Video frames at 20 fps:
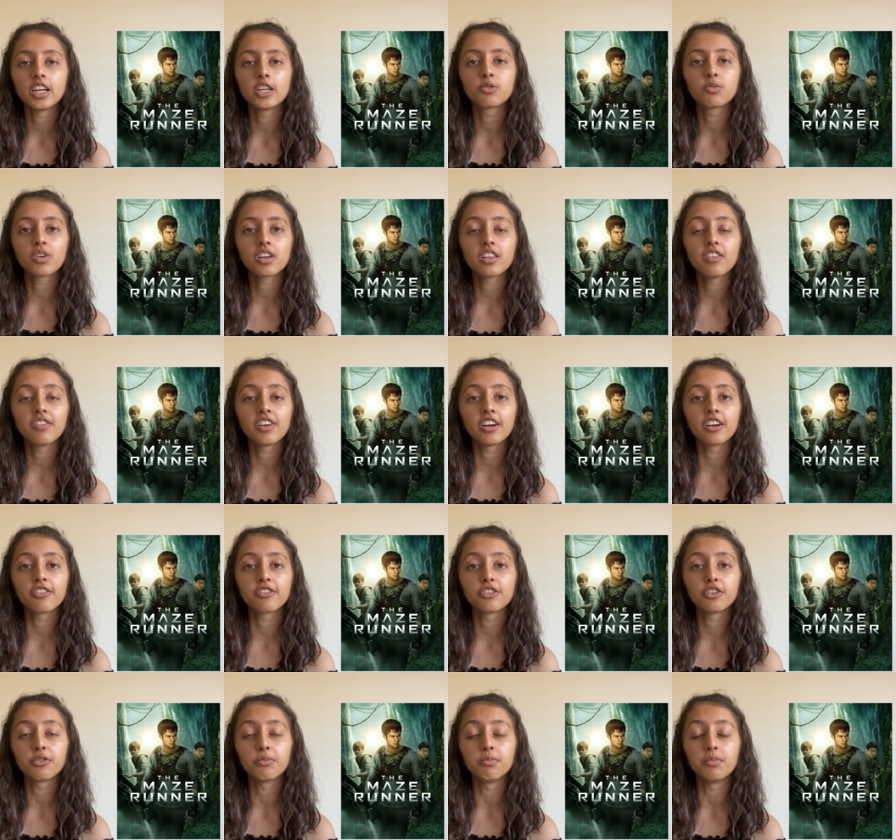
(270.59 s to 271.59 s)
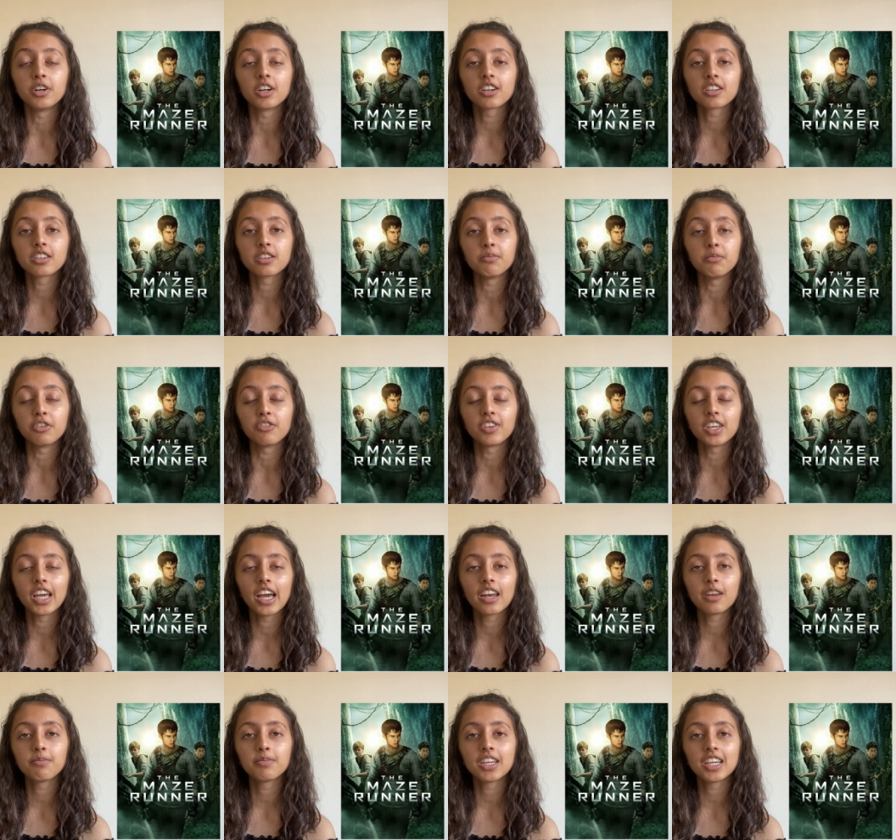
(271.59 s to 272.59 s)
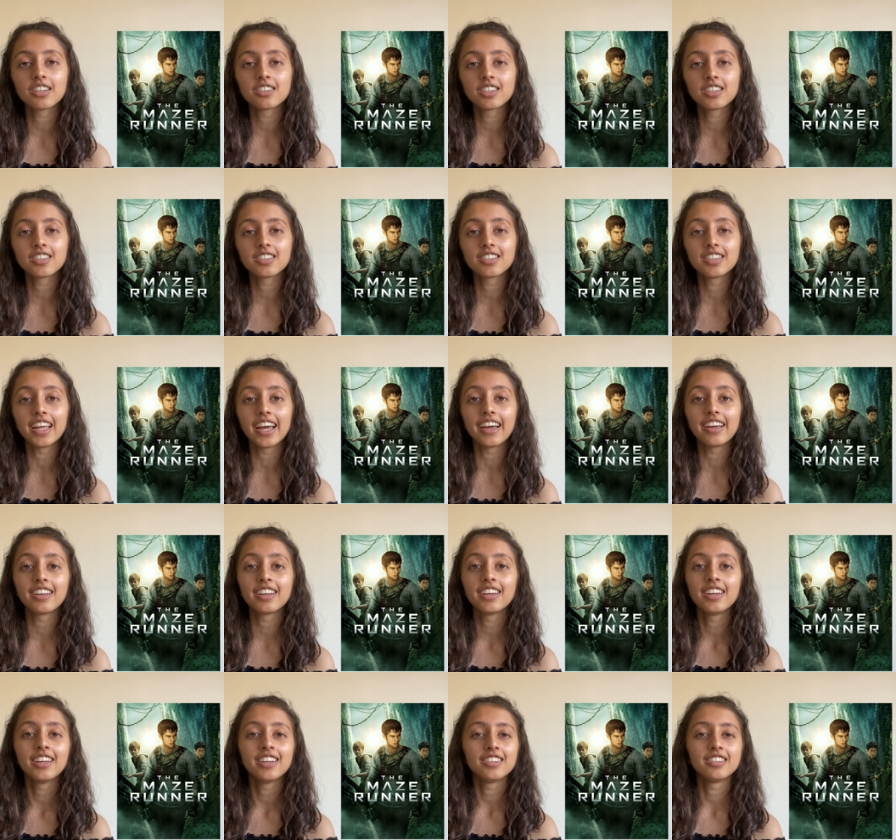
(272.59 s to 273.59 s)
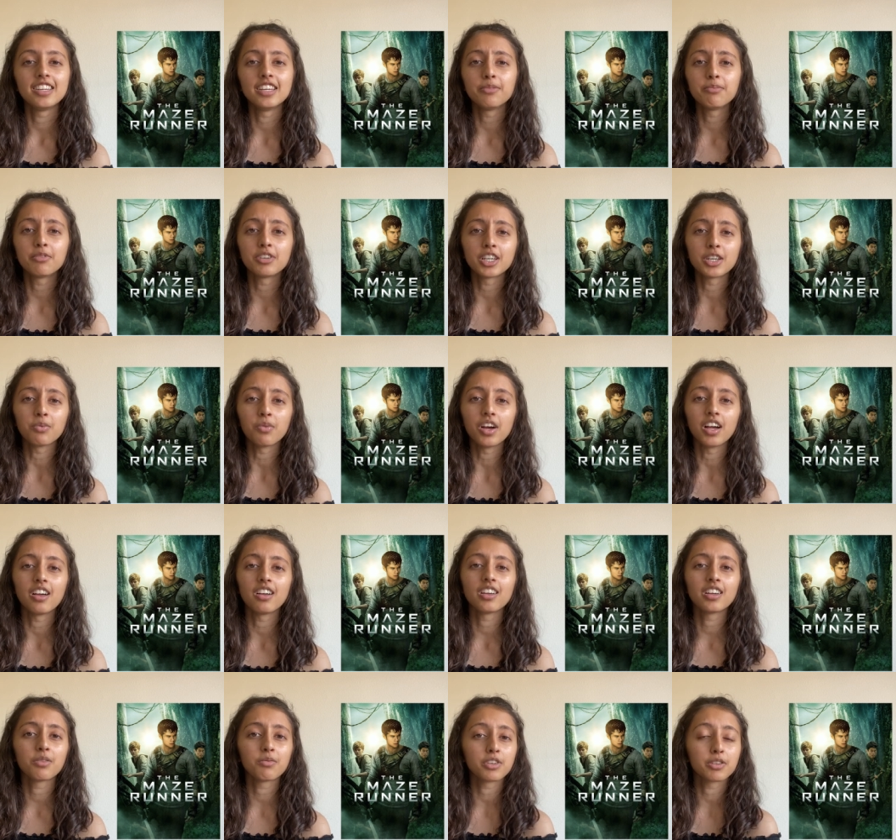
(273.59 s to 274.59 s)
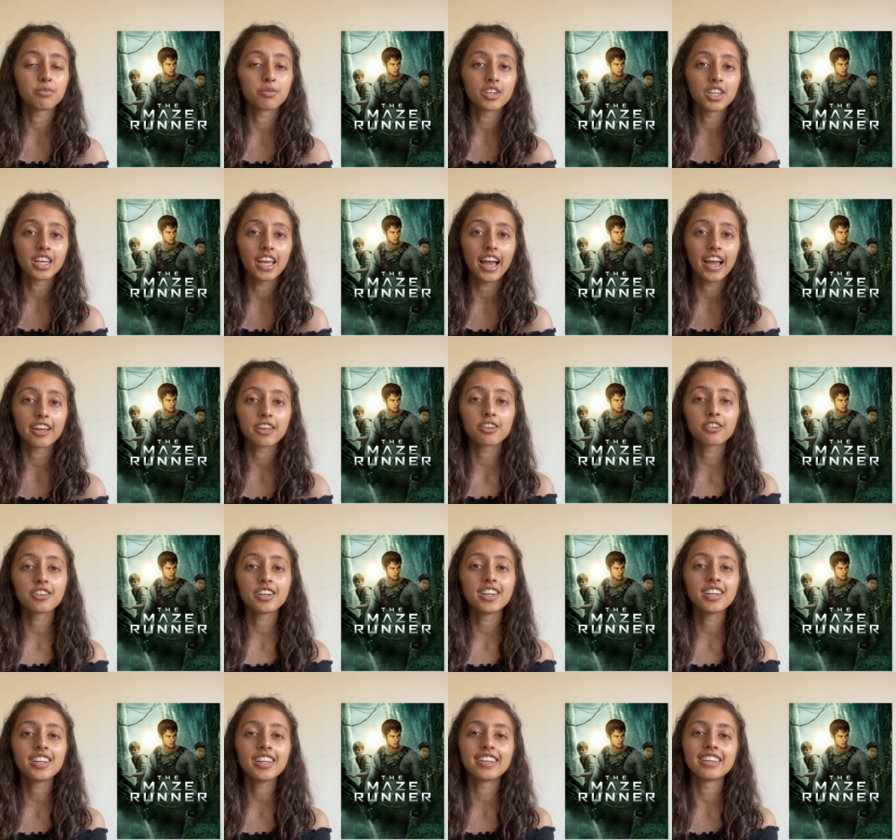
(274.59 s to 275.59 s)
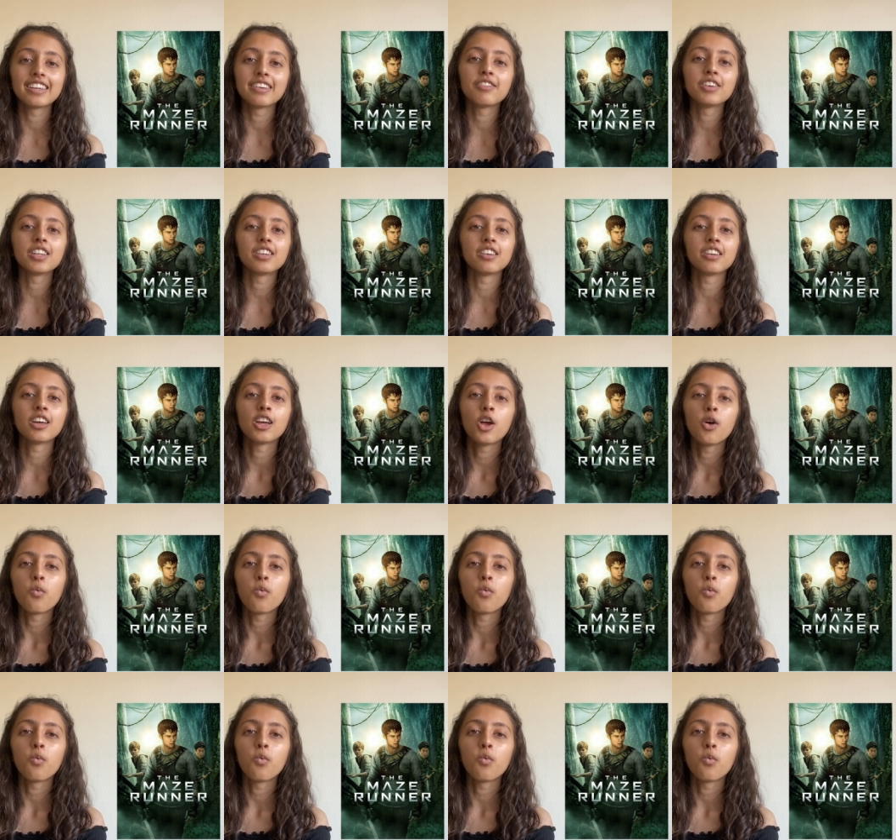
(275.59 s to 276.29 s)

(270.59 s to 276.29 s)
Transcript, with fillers: It's one of the very few book to movie adaptations that did pretty well and was pretty accurate and even